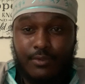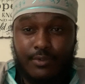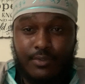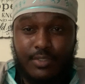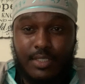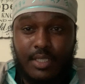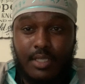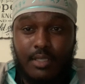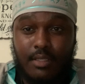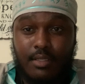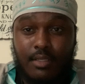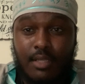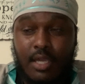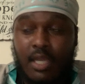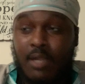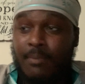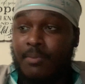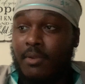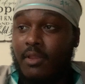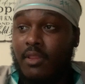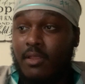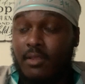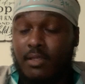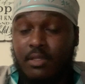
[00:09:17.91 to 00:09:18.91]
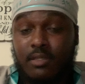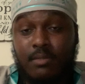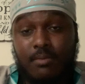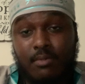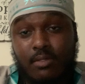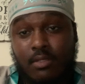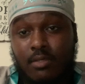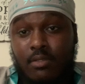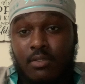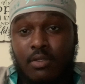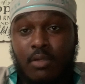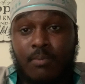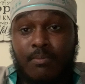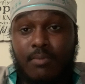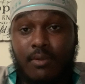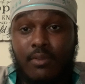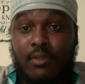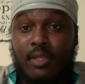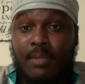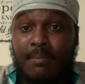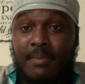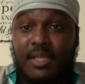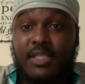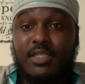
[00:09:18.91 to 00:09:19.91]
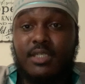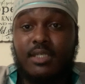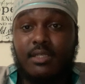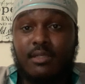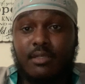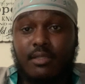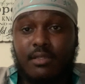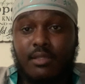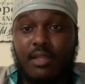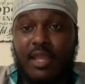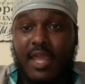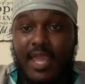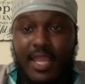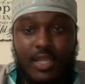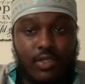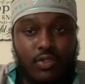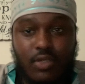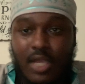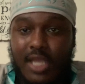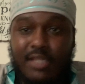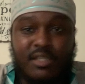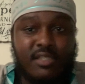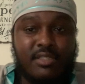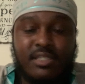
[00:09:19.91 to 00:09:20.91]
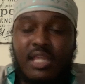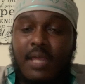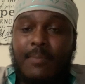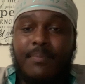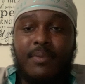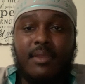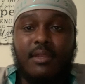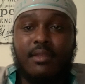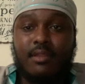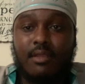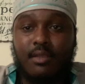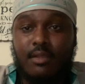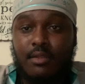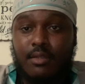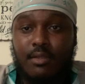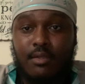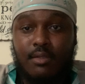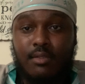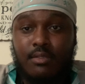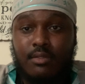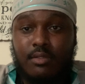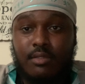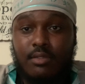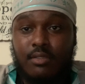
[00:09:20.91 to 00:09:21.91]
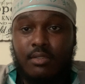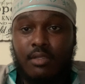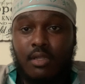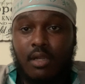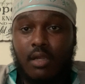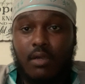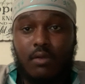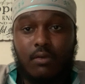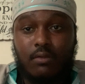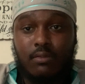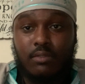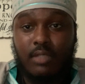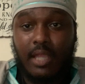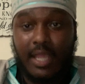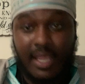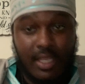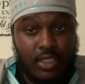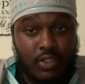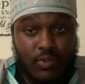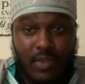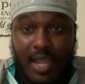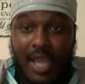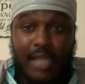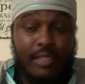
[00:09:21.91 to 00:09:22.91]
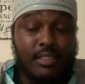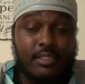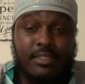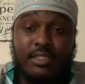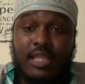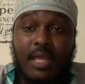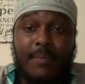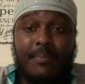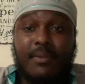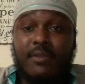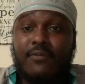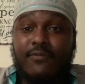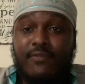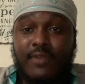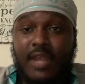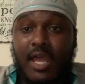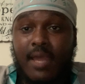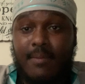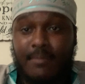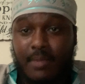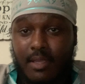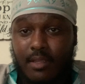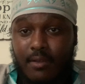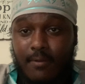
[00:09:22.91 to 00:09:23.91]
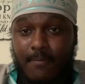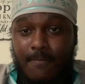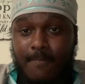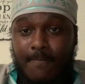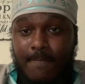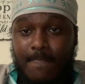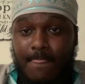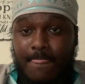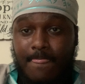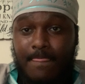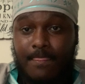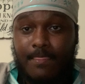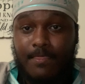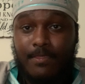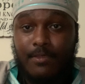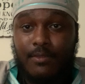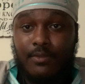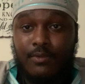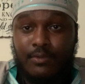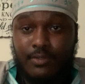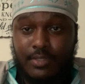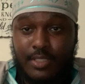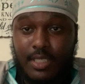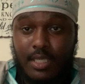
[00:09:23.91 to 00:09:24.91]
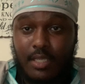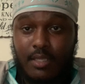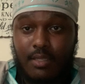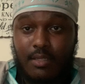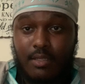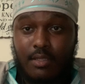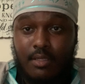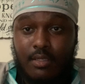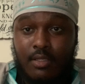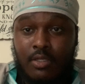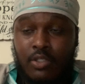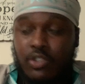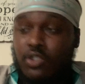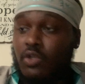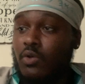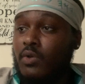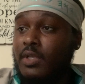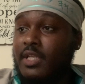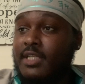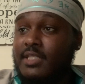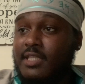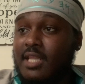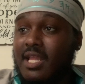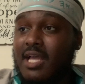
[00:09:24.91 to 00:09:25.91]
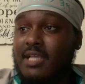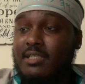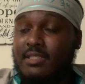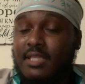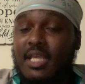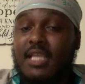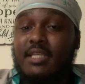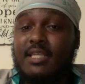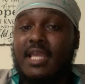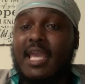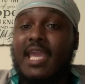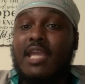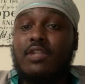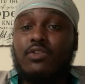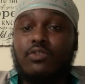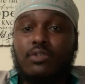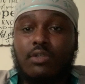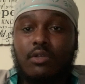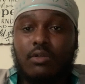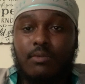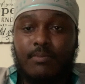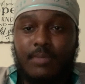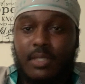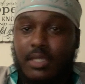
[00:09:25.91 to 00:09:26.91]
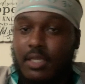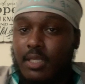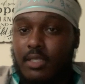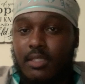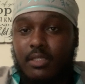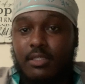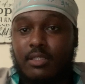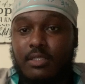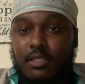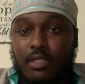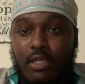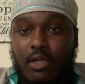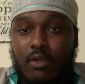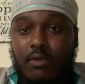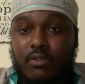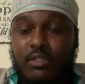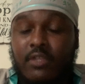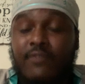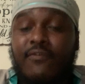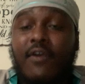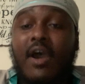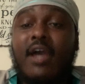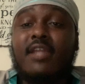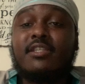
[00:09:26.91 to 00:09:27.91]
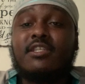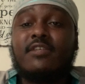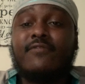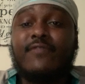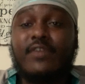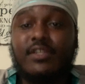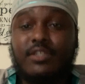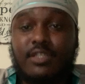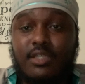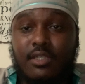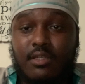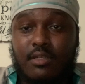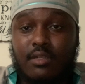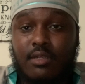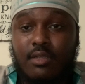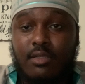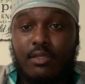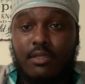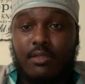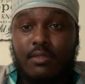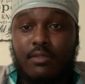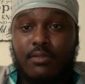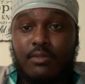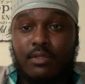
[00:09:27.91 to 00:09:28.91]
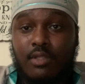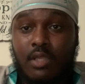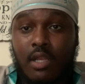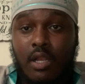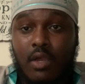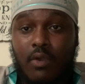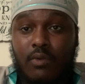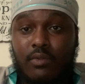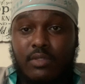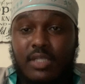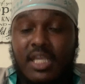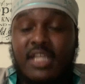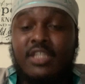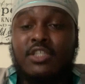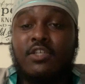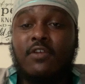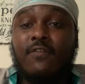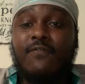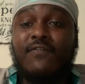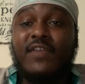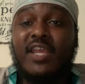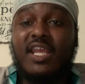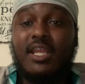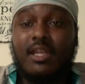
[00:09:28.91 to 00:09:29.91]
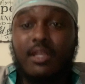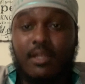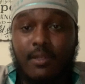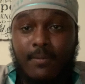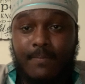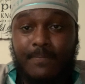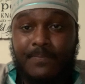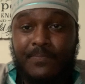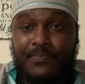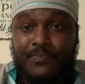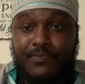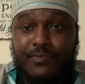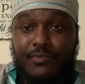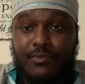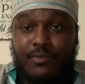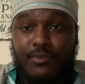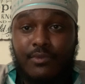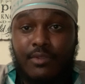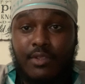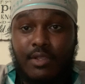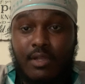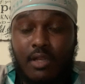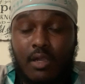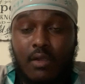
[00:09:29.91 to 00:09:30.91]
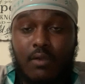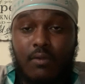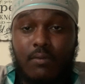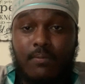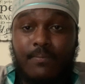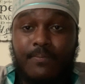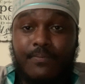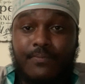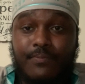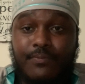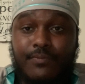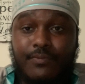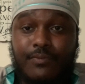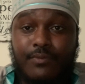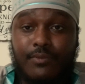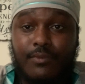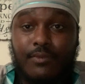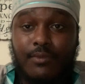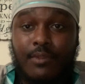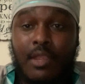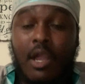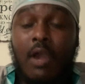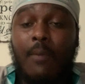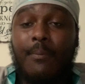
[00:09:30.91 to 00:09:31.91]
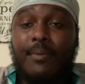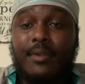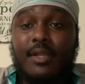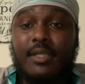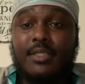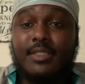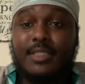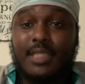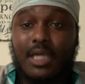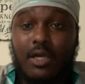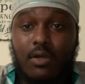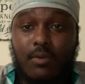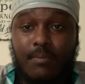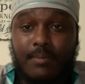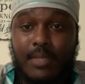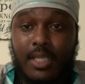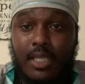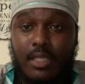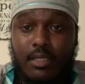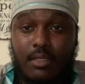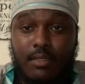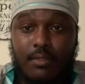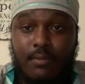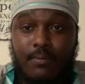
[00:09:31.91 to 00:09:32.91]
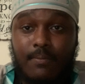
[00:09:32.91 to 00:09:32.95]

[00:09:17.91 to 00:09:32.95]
See? And the brother, the, the, the, he mentioned the angel had to step in. You know, the angel had to step in for that, man. See? So in these last days, the angels are going to be, you know, divine intervention. You know, intervening. You know, helping us out, man.